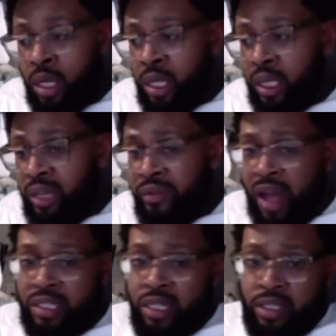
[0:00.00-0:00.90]

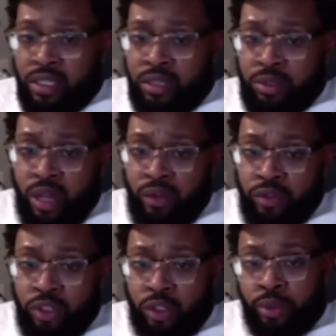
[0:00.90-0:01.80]
Levi's done some stuff with
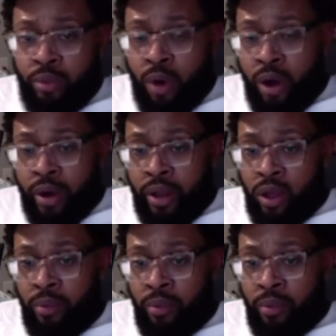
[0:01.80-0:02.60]
Super Mario.